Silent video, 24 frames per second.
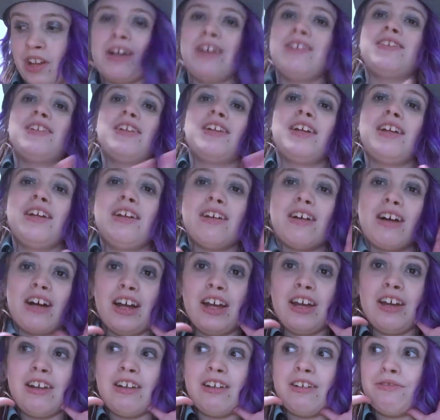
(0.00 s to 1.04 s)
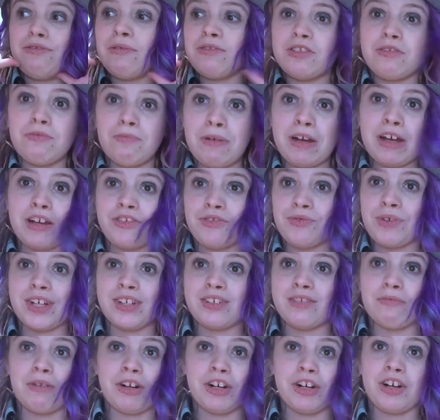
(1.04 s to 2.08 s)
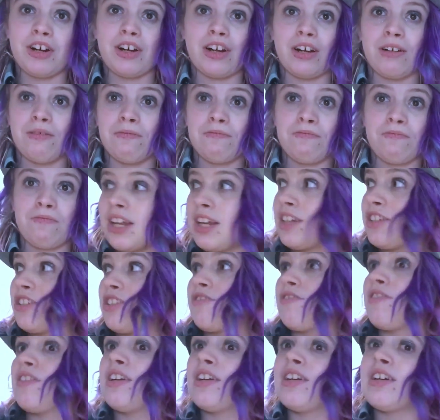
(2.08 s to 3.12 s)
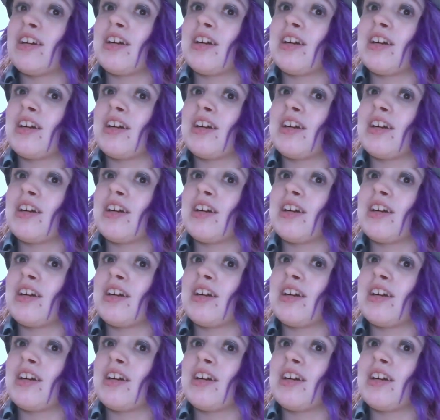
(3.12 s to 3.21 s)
Personally, that was the biggest waste of my time in history.